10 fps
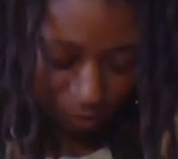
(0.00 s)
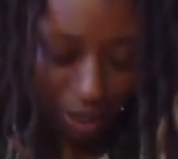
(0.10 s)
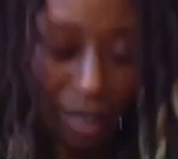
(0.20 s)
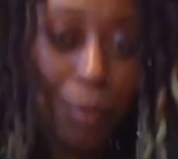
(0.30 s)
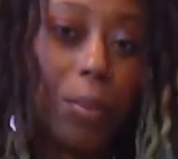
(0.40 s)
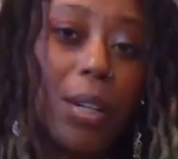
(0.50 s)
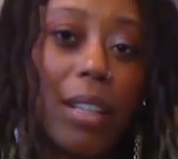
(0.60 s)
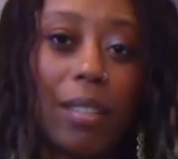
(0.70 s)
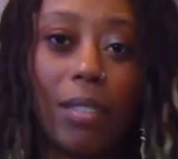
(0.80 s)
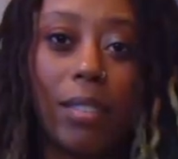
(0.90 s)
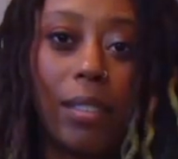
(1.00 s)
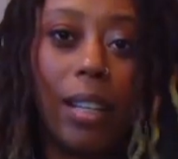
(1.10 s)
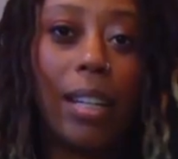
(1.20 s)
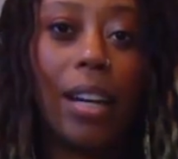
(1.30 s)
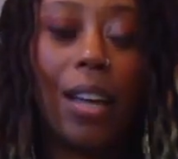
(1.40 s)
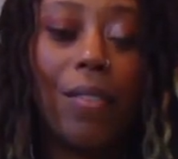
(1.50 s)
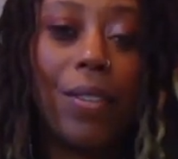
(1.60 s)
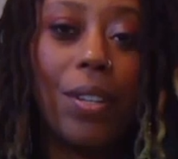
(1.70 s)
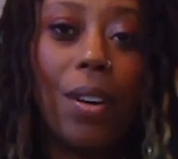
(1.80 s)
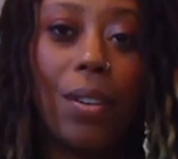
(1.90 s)
And breathe in and out of
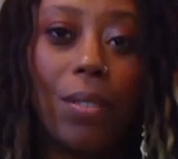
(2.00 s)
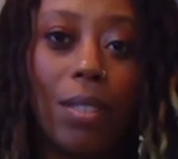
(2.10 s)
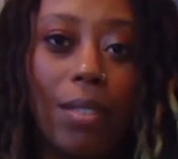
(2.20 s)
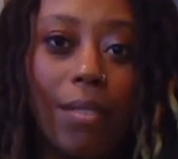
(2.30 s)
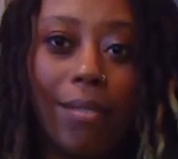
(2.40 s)
your nose.